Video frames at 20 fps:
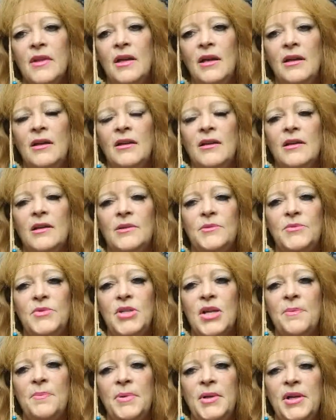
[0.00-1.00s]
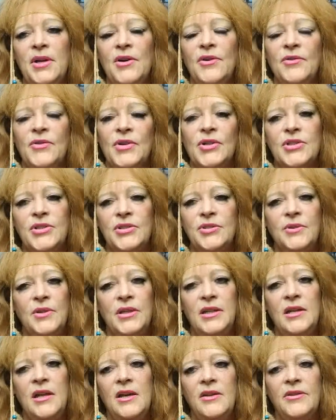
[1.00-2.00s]
um, jumping over to
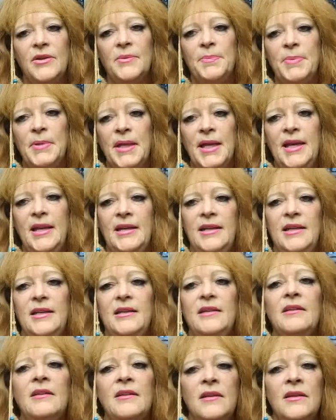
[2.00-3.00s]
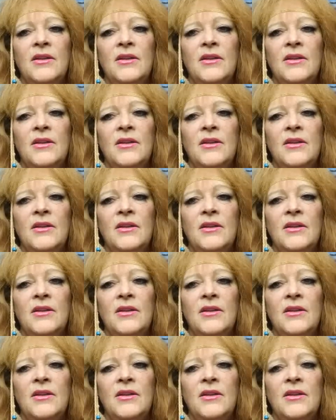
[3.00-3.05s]
another planet